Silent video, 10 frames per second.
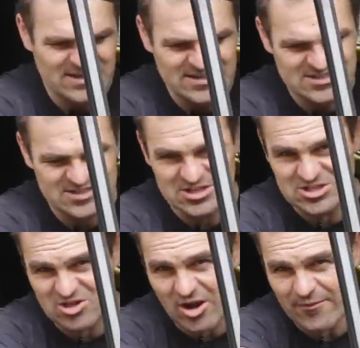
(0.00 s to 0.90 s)
this
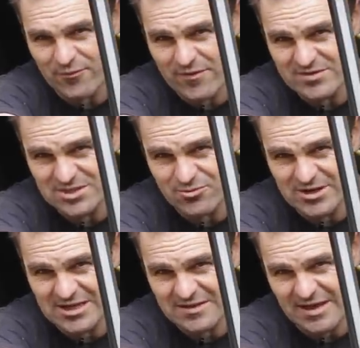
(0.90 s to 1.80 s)
type of rivets that are
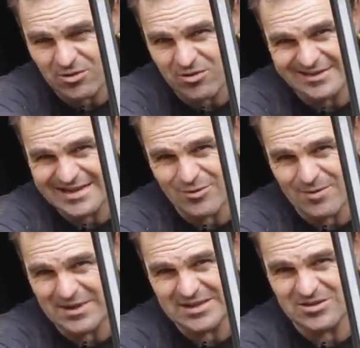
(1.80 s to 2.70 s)
in here. They look like they
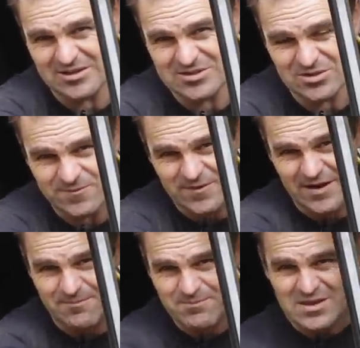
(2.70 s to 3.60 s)
might be like sort of
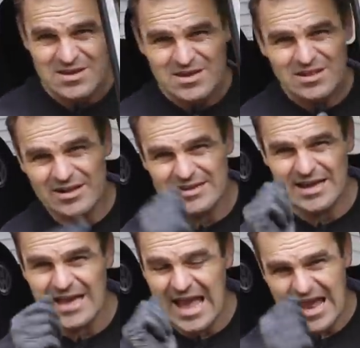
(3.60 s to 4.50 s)
like
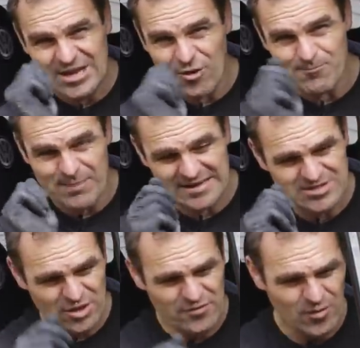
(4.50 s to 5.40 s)
the handheld bent
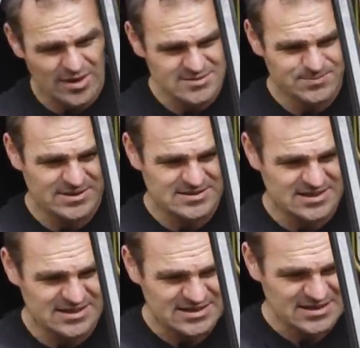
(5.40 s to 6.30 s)
over ones,
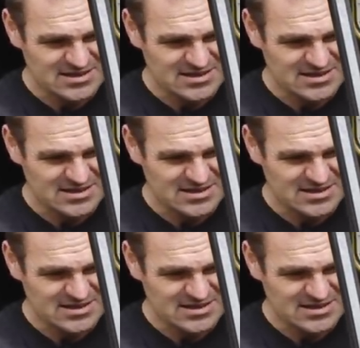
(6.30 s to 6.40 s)
but